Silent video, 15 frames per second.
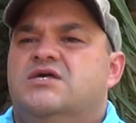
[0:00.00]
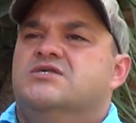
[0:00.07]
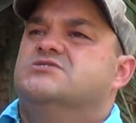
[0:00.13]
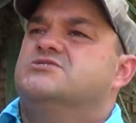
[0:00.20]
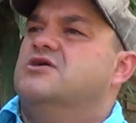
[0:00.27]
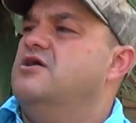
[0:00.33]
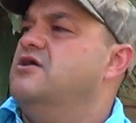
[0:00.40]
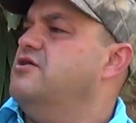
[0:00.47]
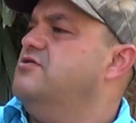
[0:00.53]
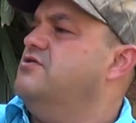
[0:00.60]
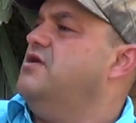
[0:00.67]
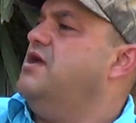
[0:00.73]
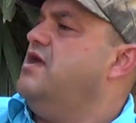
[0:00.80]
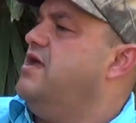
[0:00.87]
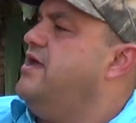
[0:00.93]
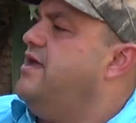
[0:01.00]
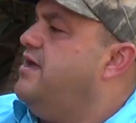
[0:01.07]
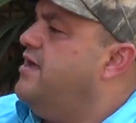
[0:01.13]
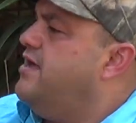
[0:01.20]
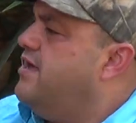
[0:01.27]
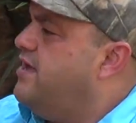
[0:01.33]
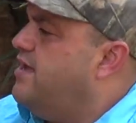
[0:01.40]
So
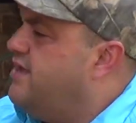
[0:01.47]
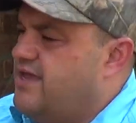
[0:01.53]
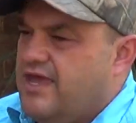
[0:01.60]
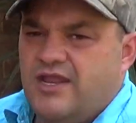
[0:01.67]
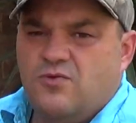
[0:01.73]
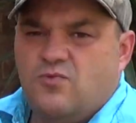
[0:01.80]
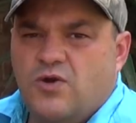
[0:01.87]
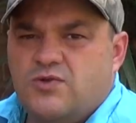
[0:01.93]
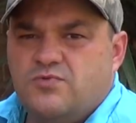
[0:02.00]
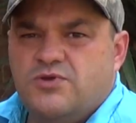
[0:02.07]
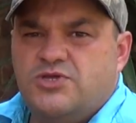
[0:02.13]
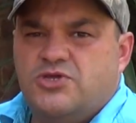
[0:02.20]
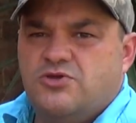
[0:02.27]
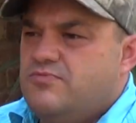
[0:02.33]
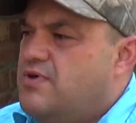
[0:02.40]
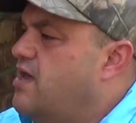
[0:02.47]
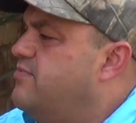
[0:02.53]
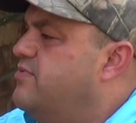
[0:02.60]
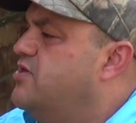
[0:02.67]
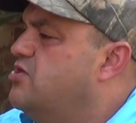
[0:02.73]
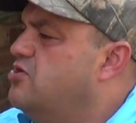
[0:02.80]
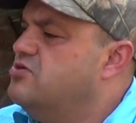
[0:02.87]
again, what would you
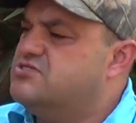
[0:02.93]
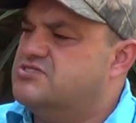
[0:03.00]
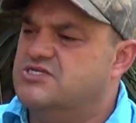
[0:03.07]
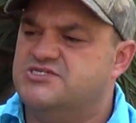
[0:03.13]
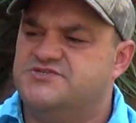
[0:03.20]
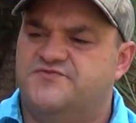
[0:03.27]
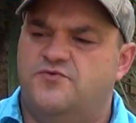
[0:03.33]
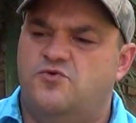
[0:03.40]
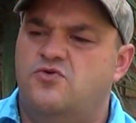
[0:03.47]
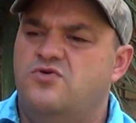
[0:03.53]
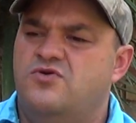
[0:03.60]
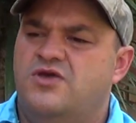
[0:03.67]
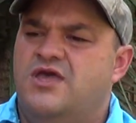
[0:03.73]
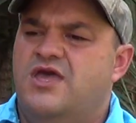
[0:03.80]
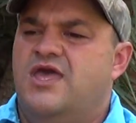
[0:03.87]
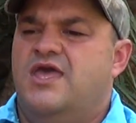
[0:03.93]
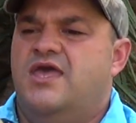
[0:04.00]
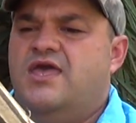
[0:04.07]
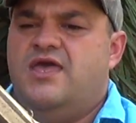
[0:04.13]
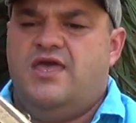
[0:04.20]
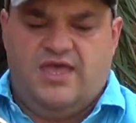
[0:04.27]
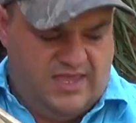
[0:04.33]
maybe use this for?
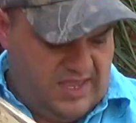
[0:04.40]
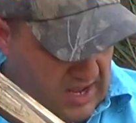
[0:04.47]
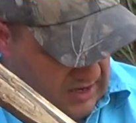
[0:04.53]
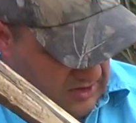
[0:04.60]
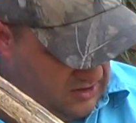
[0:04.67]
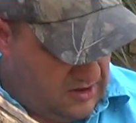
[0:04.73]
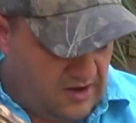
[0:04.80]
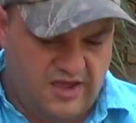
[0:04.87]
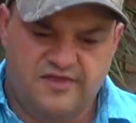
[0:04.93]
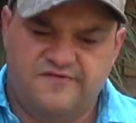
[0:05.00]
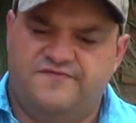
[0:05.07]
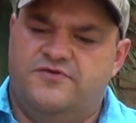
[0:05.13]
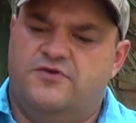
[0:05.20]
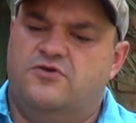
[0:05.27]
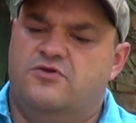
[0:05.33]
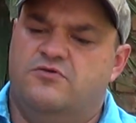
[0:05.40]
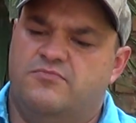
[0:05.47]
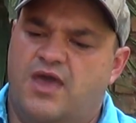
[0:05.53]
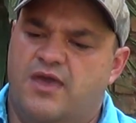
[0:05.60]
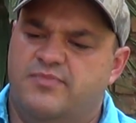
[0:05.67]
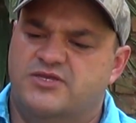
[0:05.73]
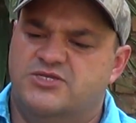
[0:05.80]
Again, if you
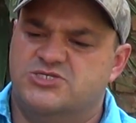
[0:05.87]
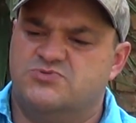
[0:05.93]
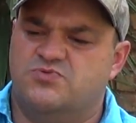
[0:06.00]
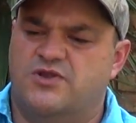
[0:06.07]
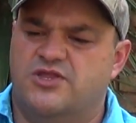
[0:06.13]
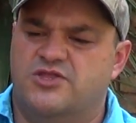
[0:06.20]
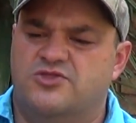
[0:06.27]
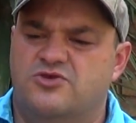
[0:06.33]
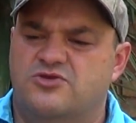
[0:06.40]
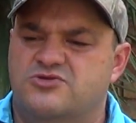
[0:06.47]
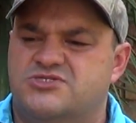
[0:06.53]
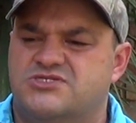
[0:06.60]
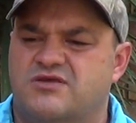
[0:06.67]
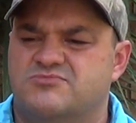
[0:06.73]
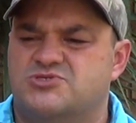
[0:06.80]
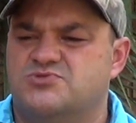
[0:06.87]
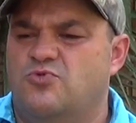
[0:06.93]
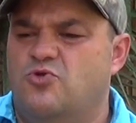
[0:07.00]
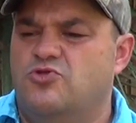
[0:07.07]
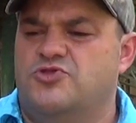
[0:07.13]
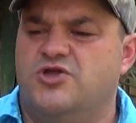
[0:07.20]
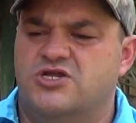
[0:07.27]
maybe just want to do some
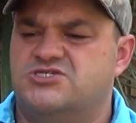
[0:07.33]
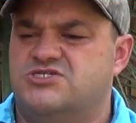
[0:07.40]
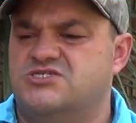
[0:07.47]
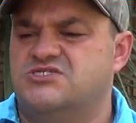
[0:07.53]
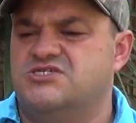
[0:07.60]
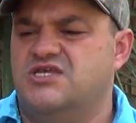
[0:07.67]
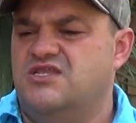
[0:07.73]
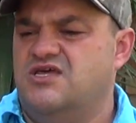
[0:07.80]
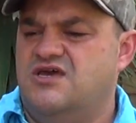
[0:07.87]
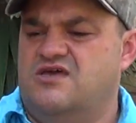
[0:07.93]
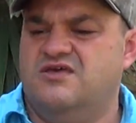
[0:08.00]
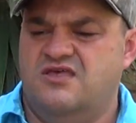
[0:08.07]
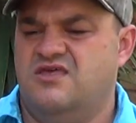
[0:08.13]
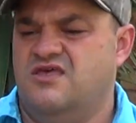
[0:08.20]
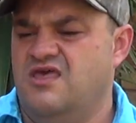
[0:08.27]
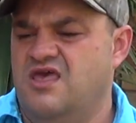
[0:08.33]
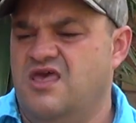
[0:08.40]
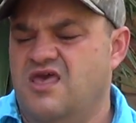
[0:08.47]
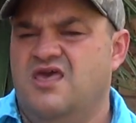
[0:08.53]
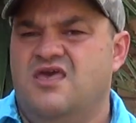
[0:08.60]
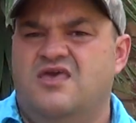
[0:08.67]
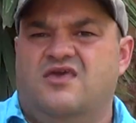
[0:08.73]
small notches in a
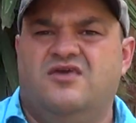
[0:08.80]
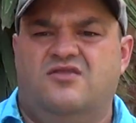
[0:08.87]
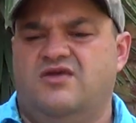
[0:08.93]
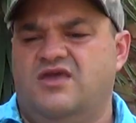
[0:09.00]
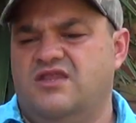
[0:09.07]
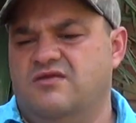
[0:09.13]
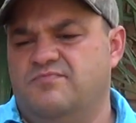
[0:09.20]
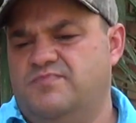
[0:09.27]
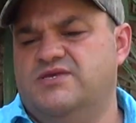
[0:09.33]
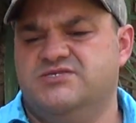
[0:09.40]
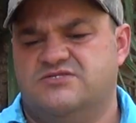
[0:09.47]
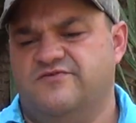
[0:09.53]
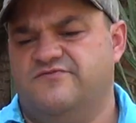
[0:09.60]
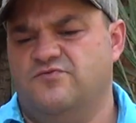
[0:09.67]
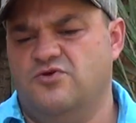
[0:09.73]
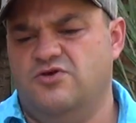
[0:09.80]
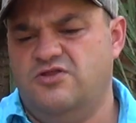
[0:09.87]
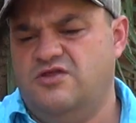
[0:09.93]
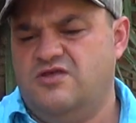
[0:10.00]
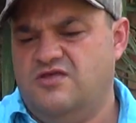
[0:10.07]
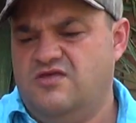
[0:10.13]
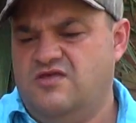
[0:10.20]
piece of wood,
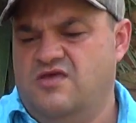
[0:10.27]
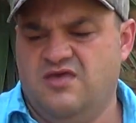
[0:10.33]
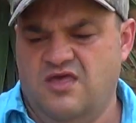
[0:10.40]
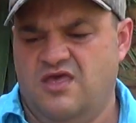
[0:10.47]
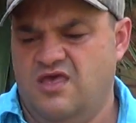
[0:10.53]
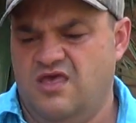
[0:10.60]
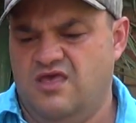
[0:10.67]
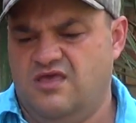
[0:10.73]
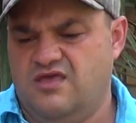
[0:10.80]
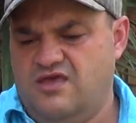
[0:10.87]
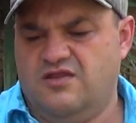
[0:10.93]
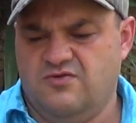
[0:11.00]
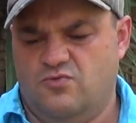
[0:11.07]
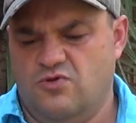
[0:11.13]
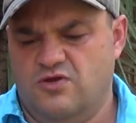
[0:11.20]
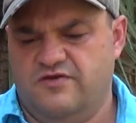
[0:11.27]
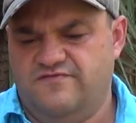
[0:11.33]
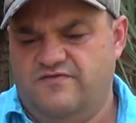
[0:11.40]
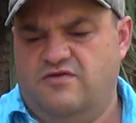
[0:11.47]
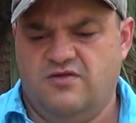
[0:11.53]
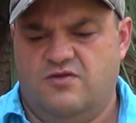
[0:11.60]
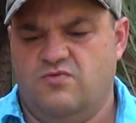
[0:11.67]
it can work
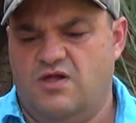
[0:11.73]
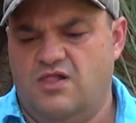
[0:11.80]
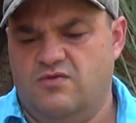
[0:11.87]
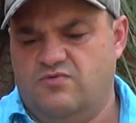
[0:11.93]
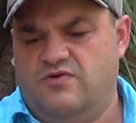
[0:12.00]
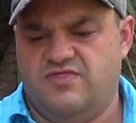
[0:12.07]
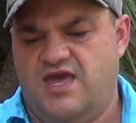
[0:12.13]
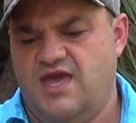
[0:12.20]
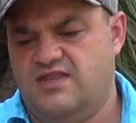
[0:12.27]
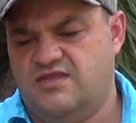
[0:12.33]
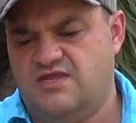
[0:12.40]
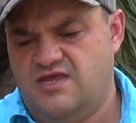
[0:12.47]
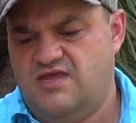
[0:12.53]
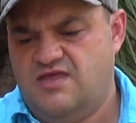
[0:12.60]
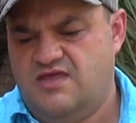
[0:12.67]
very well with that.